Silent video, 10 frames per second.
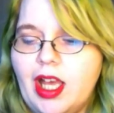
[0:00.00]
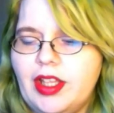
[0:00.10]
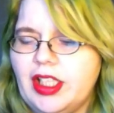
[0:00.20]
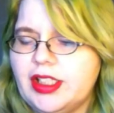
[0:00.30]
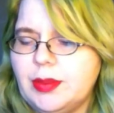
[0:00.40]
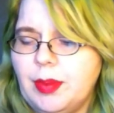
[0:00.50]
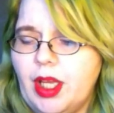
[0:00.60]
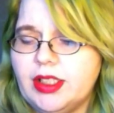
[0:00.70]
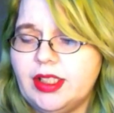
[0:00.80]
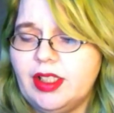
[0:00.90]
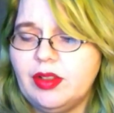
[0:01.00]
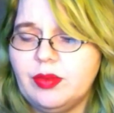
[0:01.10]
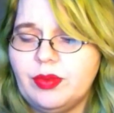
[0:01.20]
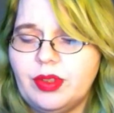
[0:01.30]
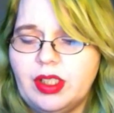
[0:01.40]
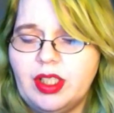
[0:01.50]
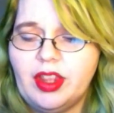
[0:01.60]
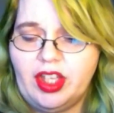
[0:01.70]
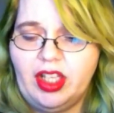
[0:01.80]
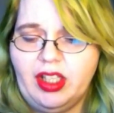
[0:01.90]
I think it's a positive
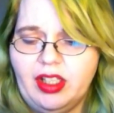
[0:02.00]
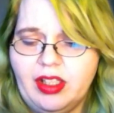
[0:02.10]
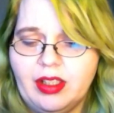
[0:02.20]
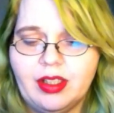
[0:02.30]
thing.